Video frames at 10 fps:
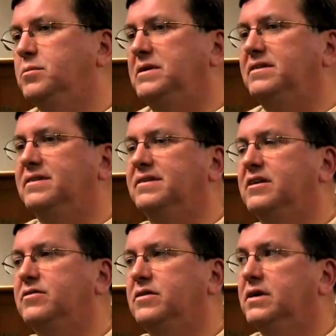to be
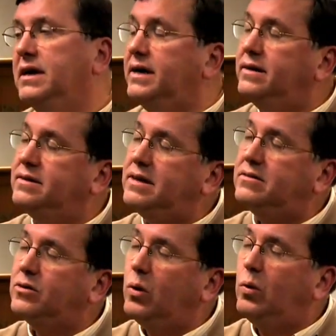successful. So
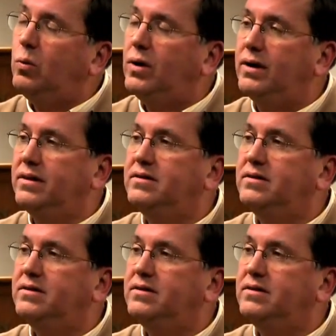that's goal one.